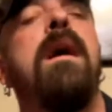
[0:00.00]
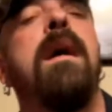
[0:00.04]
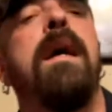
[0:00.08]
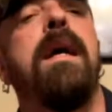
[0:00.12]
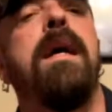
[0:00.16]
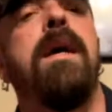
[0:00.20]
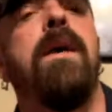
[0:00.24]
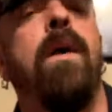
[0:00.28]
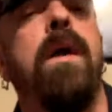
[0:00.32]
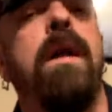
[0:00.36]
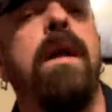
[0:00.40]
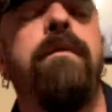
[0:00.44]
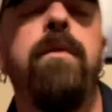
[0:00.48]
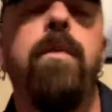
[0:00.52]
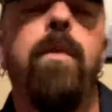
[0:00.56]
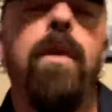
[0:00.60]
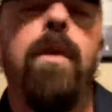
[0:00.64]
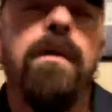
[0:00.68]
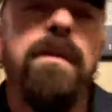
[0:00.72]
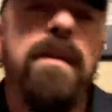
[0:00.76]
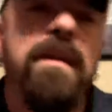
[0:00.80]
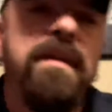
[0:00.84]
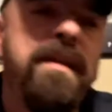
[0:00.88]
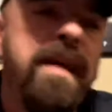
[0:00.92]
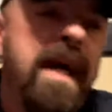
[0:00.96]
And if you
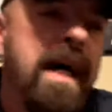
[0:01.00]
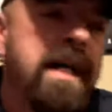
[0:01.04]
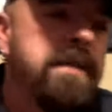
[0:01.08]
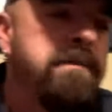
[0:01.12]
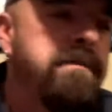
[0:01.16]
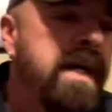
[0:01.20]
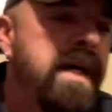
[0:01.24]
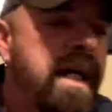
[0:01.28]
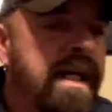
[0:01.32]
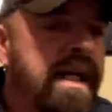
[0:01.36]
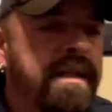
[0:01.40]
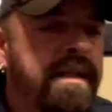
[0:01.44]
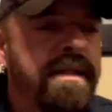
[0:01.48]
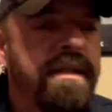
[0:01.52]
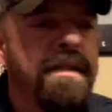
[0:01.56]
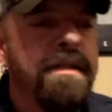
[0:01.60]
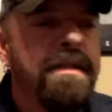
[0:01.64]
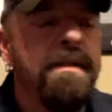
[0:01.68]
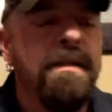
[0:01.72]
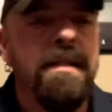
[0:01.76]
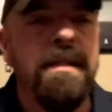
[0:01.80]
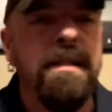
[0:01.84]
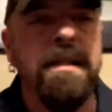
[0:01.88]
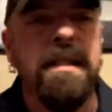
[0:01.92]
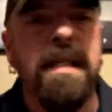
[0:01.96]
want the
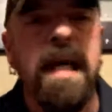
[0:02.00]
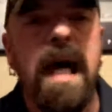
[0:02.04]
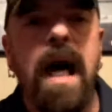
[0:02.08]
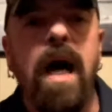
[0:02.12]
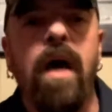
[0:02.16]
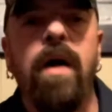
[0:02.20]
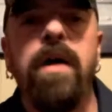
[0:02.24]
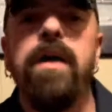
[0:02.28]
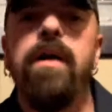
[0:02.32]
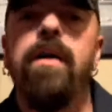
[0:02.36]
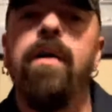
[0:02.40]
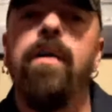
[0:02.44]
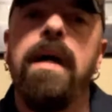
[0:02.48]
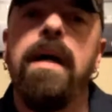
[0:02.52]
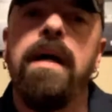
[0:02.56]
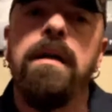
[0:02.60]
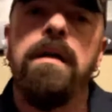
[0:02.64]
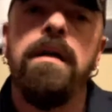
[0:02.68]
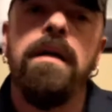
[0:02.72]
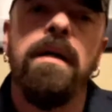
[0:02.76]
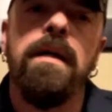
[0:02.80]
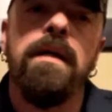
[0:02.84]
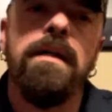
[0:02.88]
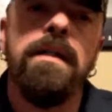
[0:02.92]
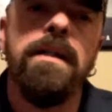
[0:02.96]
Tex-Mex style, you go down
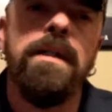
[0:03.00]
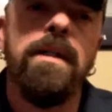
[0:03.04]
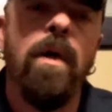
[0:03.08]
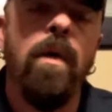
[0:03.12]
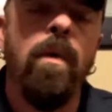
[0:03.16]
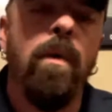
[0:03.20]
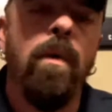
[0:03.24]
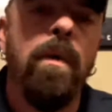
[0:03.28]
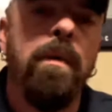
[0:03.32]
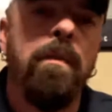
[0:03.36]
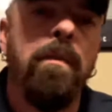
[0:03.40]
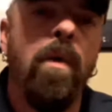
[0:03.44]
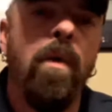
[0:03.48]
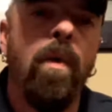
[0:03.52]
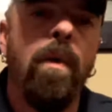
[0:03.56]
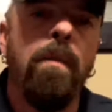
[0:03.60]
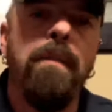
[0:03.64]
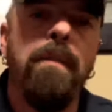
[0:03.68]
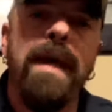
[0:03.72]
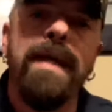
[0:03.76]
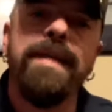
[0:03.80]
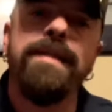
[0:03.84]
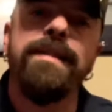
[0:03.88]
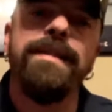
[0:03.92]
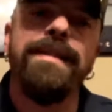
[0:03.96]
to, the more
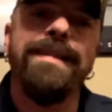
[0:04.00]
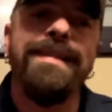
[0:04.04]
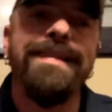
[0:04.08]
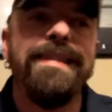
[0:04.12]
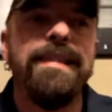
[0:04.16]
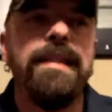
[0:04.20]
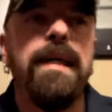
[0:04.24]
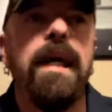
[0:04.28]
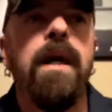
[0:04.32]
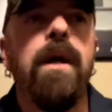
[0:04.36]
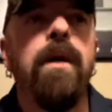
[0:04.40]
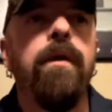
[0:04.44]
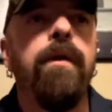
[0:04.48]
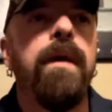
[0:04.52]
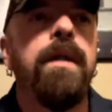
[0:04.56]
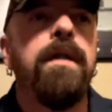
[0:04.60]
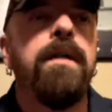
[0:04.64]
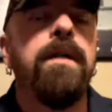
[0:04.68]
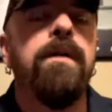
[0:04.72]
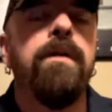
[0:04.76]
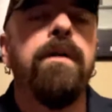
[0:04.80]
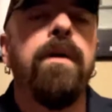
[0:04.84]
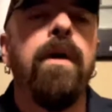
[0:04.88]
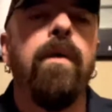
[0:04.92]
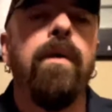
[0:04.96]
Mexican style, then
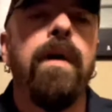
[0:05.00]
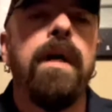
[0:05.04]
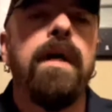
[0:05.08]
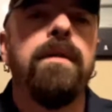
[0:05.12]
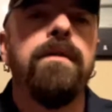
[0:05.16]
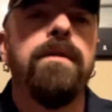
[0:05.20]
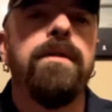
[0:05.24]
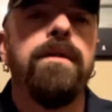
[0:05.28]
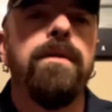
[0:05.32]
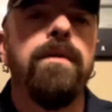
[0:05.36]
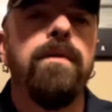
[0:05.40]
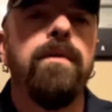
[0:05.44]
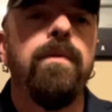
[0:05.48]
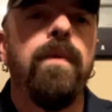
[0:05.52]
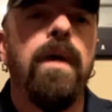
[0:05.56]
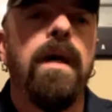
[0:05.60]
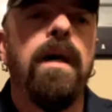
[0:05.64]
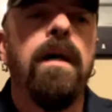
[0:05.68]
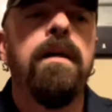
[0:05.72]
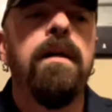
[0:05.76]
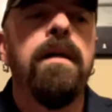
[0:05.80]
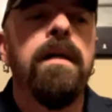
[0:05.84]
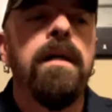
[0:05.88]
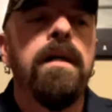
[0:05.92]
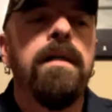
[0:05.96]
you go down
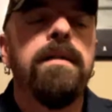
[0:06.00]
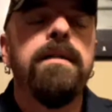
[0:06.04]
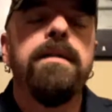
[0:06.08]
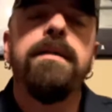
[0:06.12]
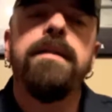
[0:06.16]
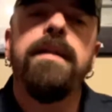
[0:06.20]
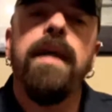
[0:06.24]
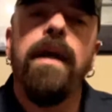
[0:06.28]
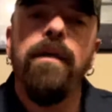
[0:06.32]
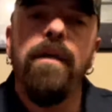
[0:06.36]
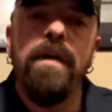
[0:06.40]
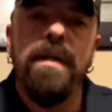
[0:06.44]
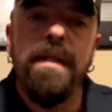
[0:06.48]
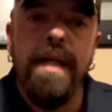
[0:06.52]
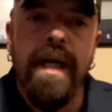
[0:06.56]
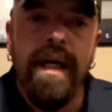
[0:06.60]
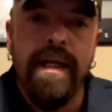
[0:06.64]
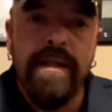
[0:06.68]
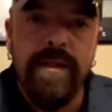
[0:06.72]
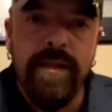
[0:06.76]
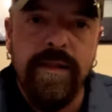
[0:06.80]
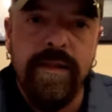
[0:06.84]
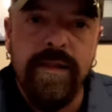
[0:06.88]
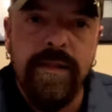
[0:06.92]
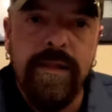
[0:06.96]
to Southern
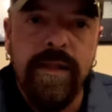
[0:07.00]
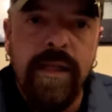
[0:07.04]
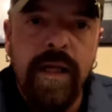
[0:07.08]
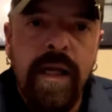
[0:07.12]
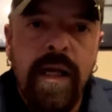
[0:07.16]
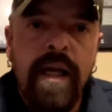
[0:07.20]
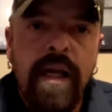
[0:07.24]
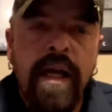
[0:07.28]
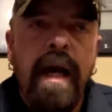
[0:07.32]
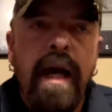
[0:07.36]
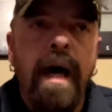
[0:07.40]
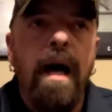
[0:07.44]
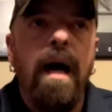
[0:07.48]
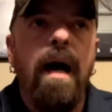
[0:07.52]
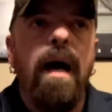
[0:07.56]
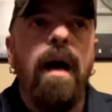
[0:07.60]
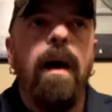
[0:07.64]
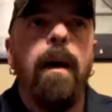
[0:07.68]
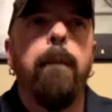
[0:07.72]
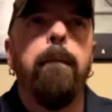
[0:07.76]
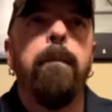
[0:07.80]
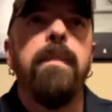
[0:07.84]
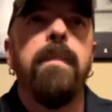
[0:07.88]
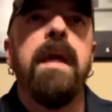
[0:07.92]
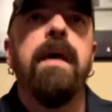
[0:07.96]
Texas.
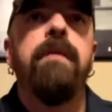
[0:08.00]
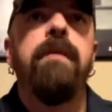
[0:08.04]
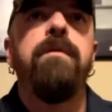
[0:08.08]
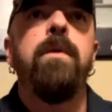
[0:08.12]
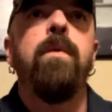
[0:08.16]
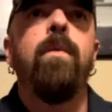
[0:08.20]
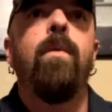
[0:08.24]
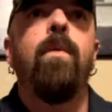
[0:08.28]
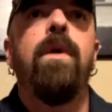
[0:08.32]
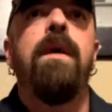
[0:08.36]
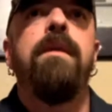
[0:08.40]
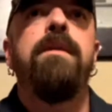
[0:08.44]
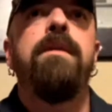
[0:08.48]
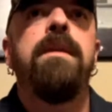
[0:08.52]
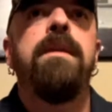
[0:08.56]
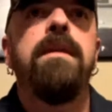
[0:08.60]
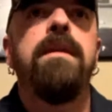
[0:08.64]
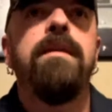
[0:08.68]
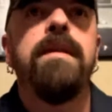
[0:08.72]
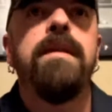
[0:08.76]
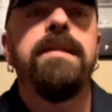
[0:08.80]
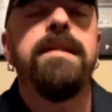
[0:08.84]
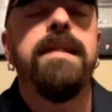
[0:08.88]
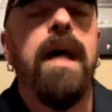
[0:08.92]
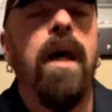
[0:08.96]
If you want
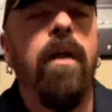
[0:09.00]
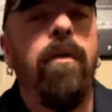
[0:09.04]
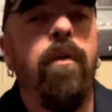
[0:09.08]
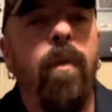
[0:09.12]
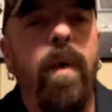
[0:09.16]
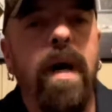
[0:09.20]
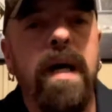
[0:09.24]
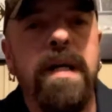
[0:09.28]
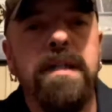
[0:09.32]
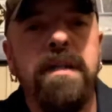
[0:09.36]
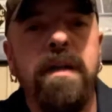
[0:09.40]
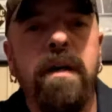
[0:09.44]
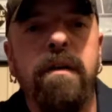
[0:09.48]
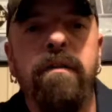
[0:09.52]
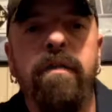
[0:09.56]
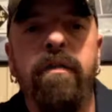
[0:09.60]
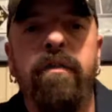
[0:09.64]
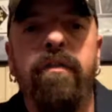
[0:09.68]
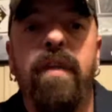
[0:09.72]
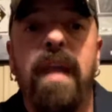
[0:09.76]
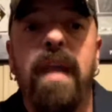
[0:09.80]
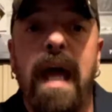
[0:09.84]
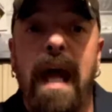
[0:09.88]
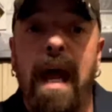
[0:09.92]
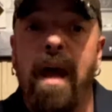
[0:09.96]
the Southwestern
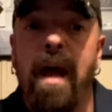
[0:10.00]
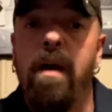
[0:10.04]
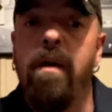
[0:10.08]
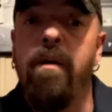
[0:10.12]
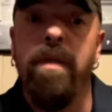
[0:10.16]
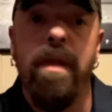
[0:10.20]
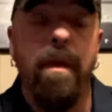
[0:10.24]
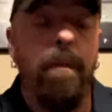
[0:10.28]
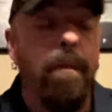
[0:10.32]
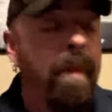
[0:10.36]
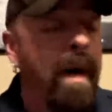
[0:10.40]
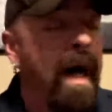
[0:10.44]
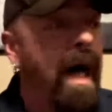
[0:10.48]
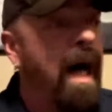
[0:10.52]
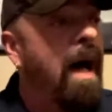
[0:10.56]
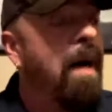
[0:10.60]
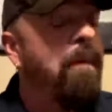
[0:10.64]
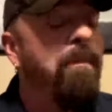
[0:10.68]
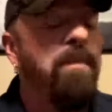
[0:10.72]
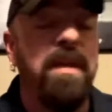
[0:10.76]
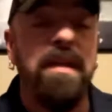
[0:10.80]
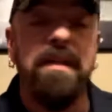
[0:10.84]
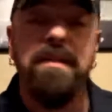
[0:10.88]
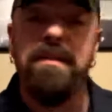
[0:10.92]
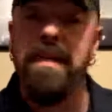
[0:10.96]
flair, the
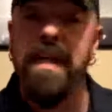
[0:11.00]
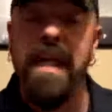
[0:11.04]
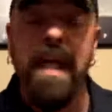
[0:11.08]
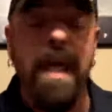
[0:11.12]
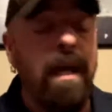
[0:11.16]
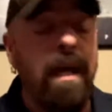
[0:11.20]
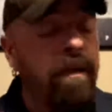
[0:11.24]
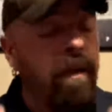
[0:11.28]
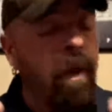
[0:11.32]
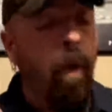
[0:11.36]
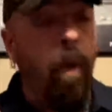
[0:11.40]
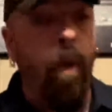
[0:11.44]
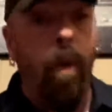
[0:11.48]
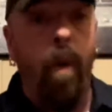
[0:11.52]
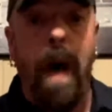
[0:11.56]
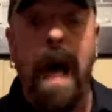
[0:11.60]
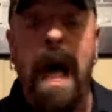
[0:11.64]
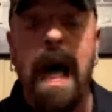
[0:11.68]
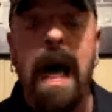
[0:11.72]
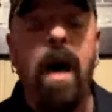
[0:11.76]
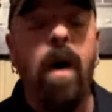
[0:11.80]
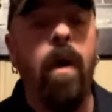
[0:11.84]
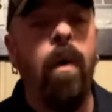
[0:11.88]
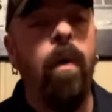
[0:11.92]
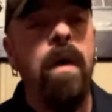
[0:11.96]
pop, the zing, the
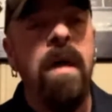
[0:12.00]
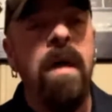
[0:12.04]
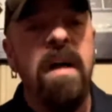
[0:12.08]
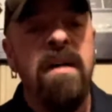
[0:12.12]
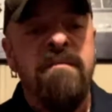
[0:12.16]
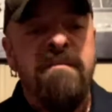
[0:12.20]
wow,